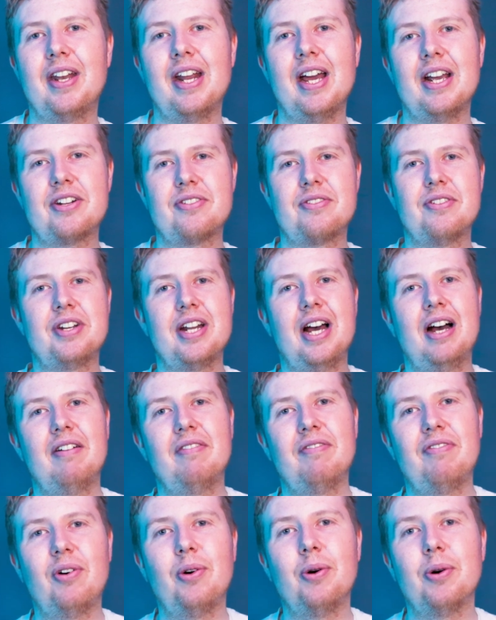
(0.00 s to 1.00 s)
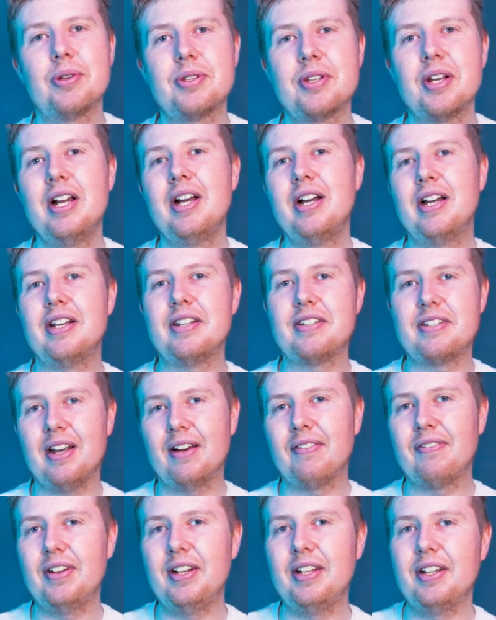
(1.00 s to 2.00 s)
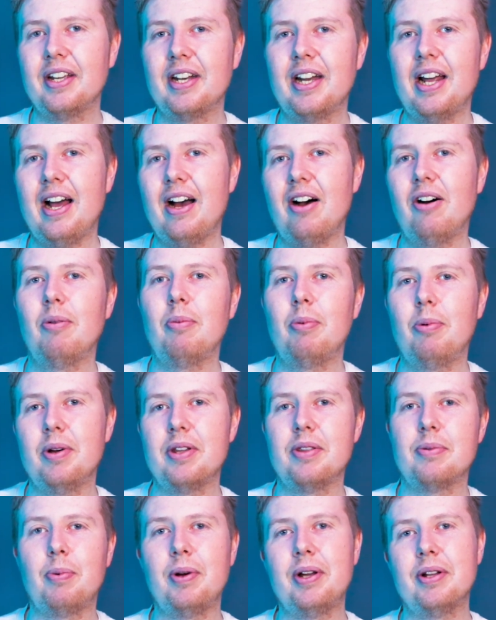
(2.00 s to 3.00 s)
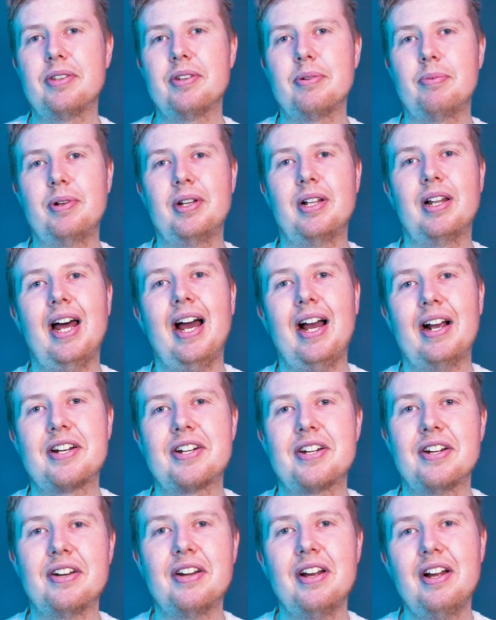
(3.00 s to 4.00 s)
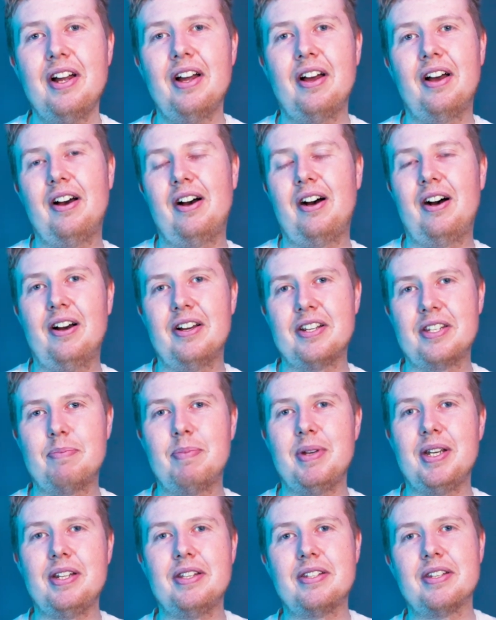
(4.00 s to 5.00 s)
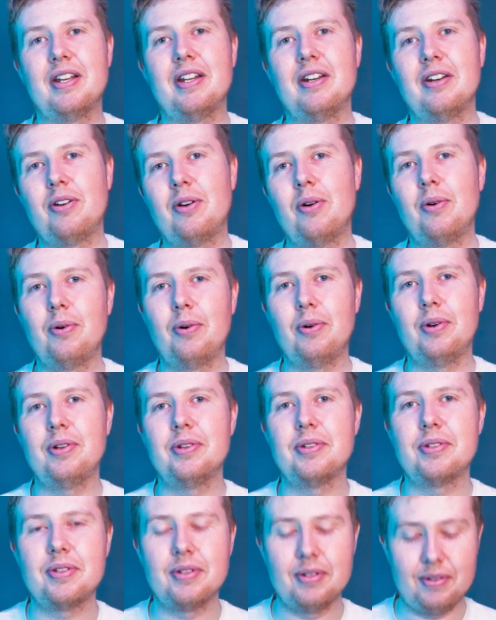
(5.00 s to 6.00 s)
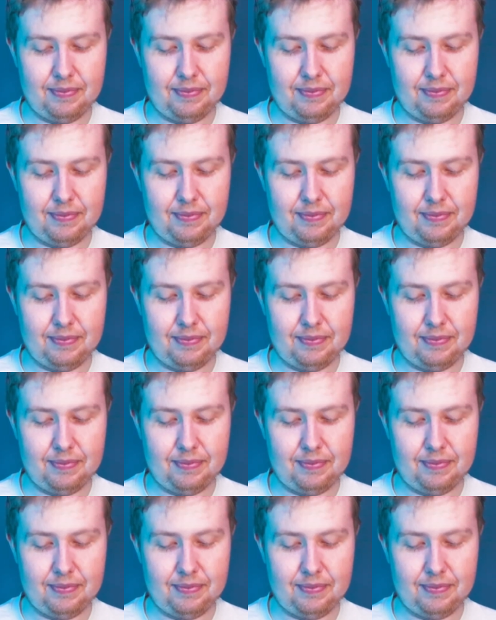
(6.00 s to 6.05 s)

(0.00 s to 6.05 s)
that extra downforce is definitely going to help with wheel-to-wheel action at high speeds in corners.